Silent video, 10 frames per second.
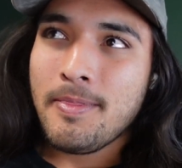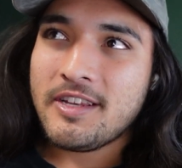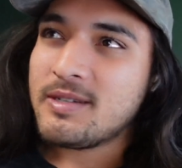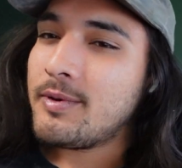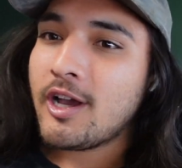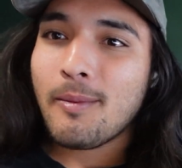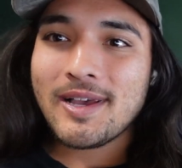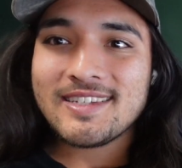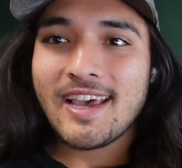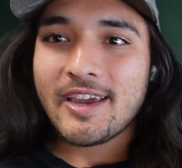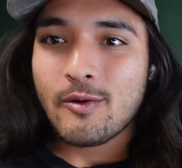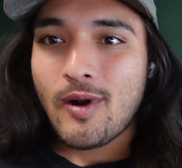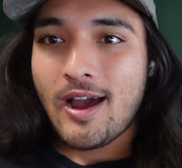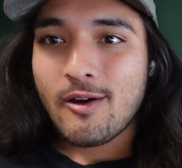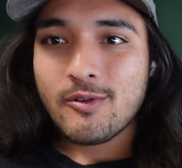just being on my second
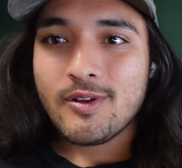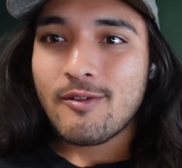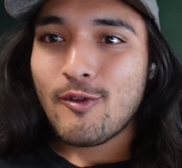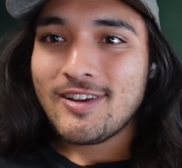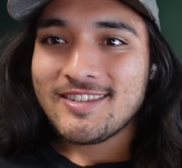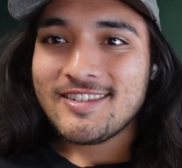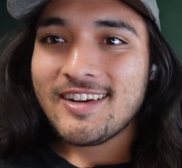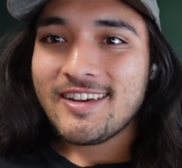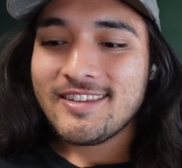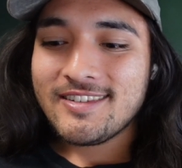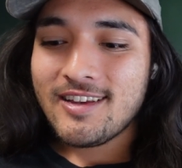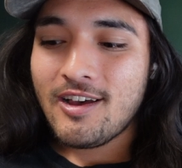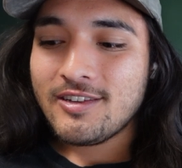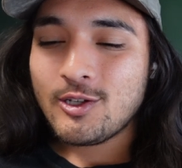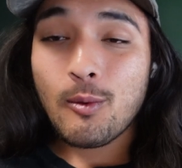round of raising chickens,
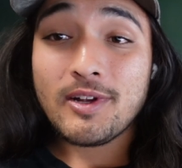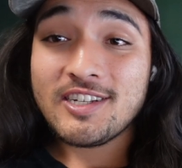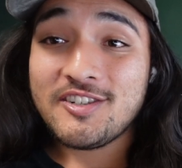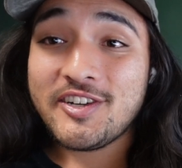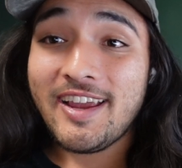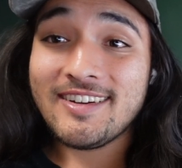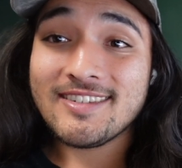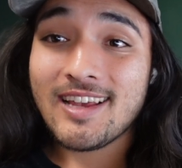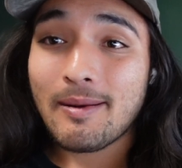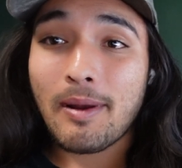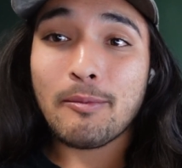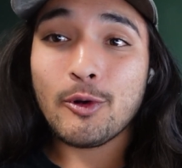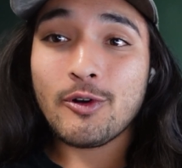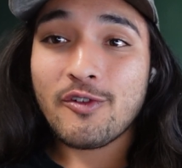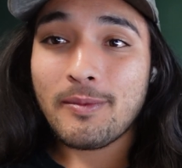uh, so much has changed inside my
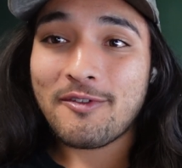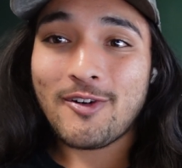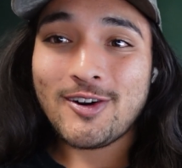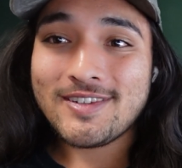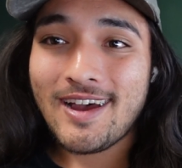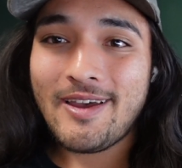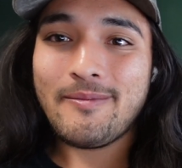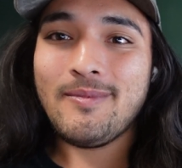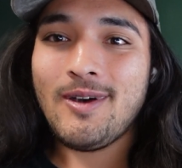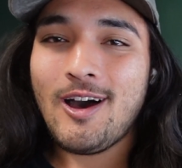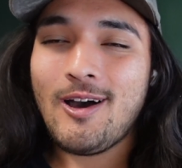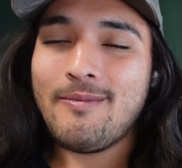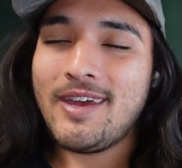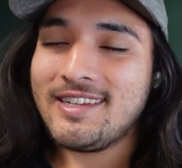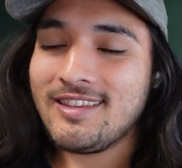brooder from the first time. Um,
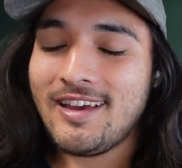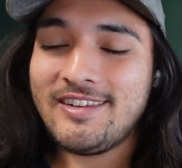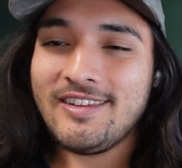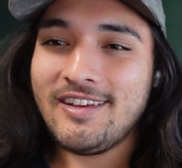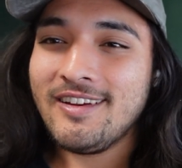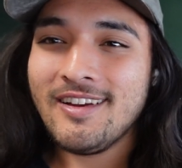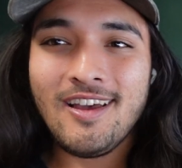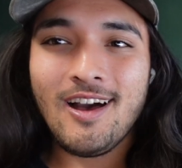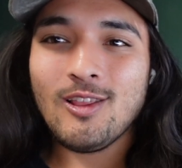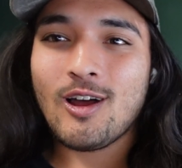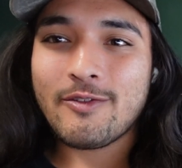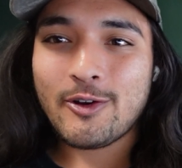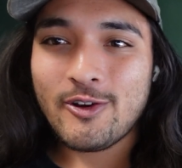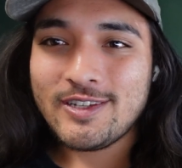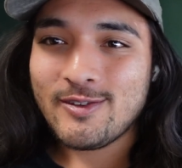that has led to a lot of
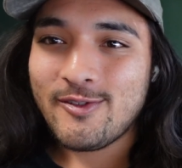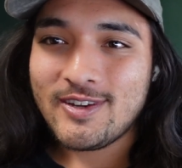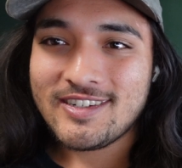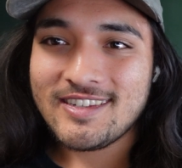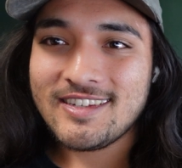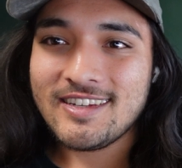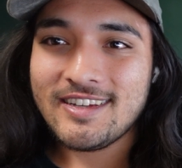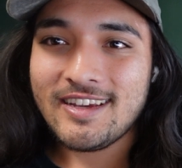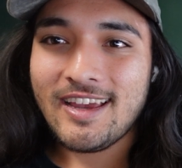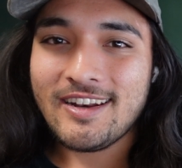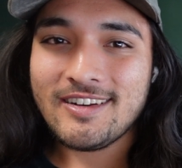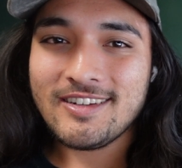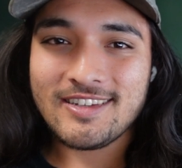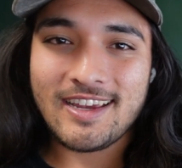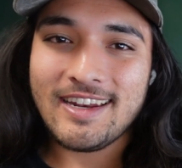increased efficiency and
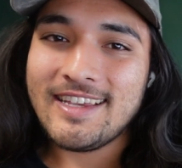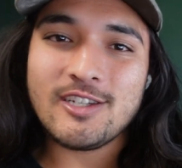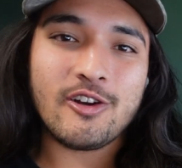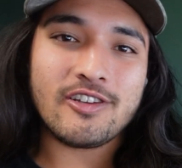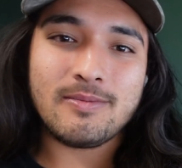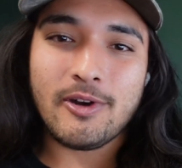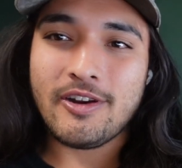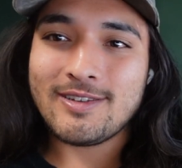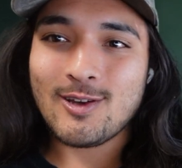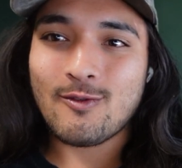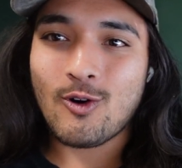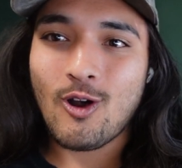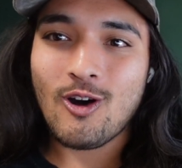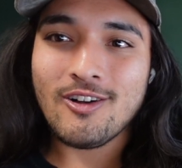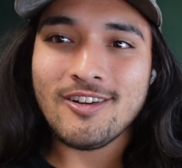just like an easier experience
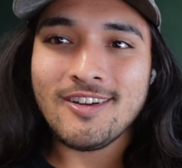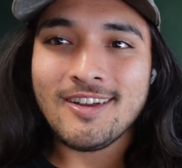overall.